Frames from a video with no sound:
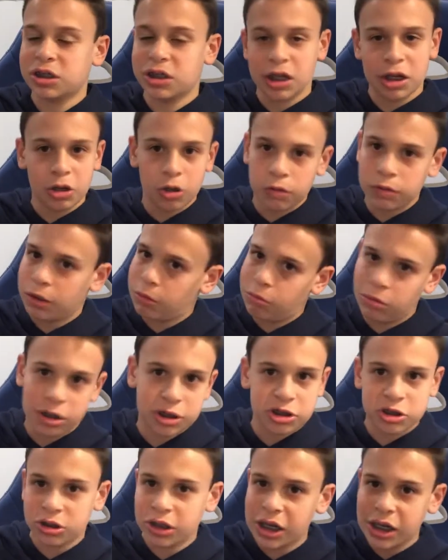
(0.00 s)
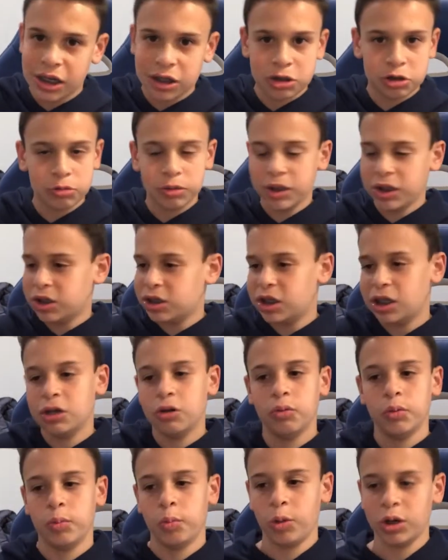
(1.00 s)
They know if they want to trade Andrew Wiggins. They
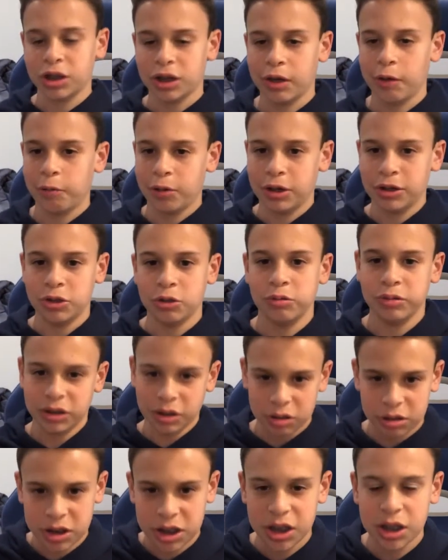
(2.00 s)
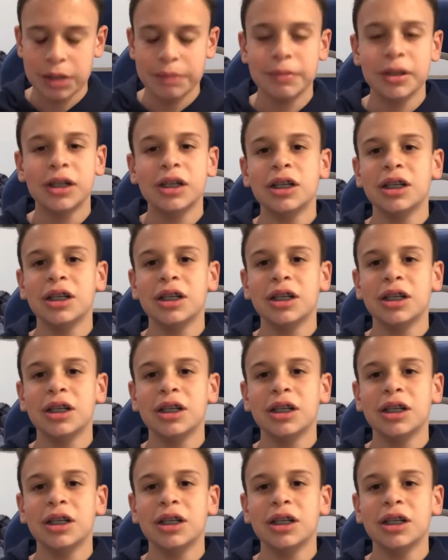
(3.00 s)
know what they want to do with their team.